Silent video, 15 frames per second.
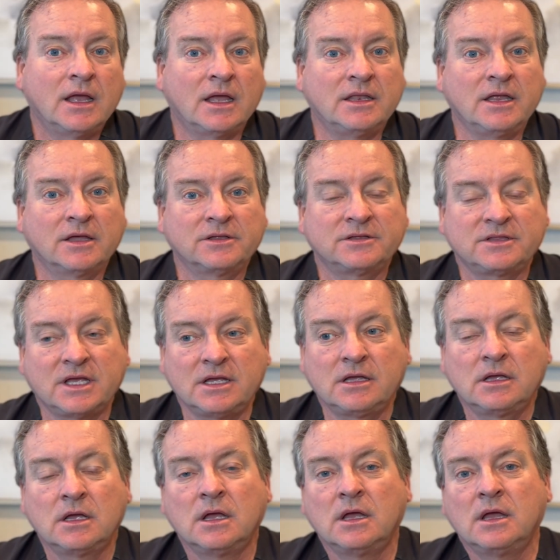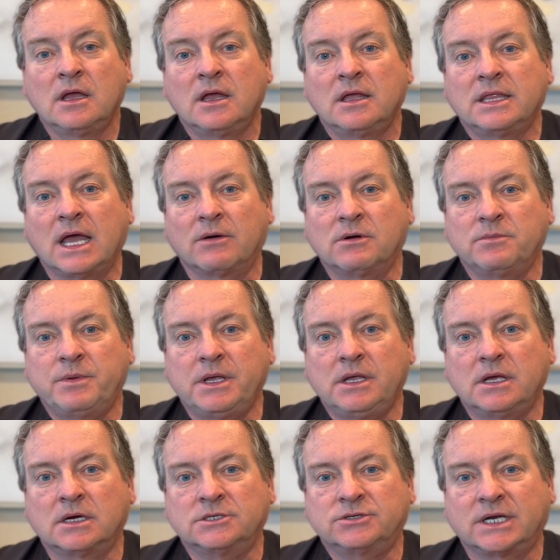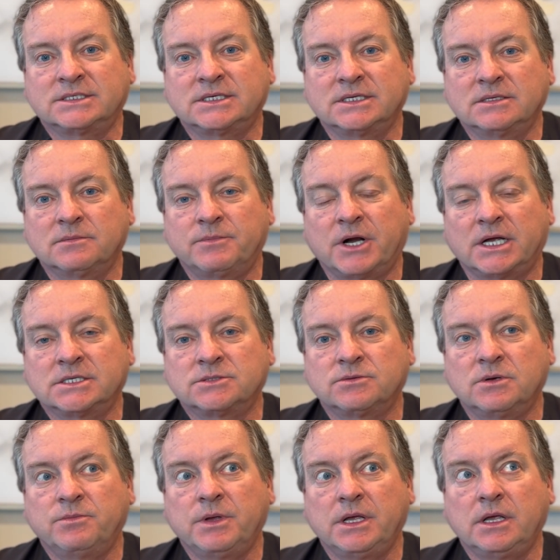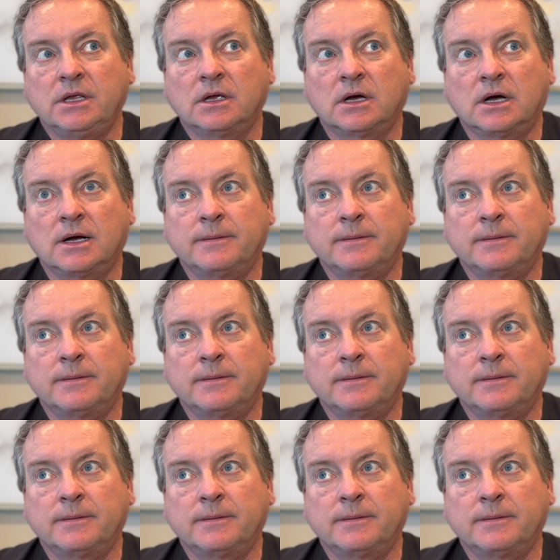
And the other thing that would be addressing the breast would be